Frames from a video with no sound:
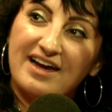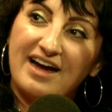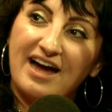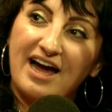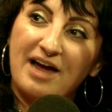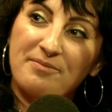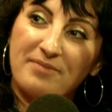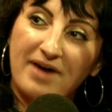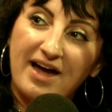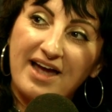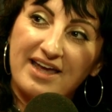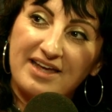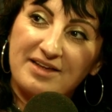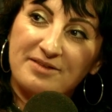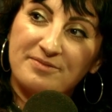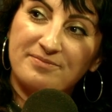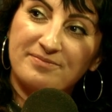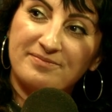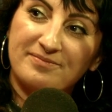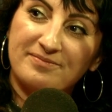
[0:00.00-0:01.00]
I
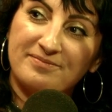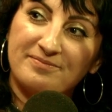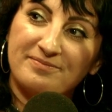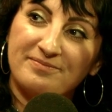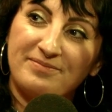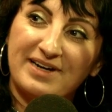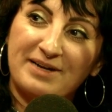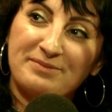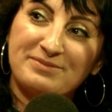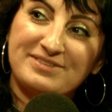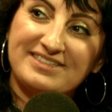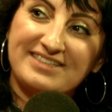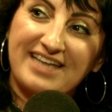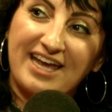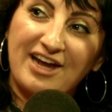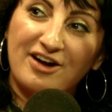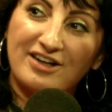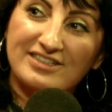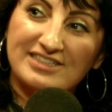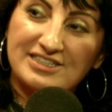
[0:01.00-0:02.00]
might. But I'm
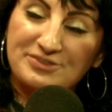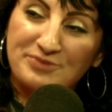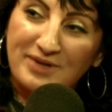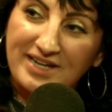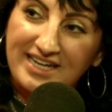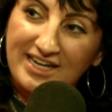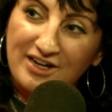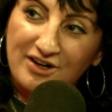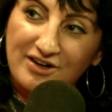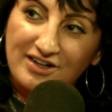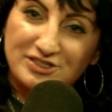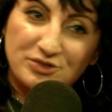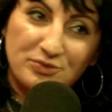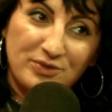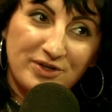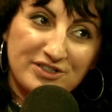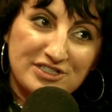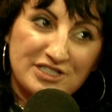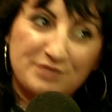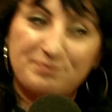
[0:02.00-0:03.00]
scared because it's right here and it's a
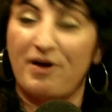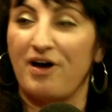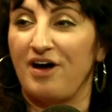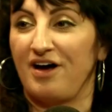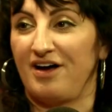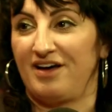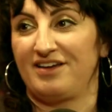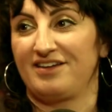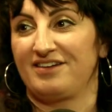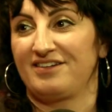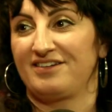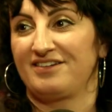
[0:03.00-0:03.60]
weird spot.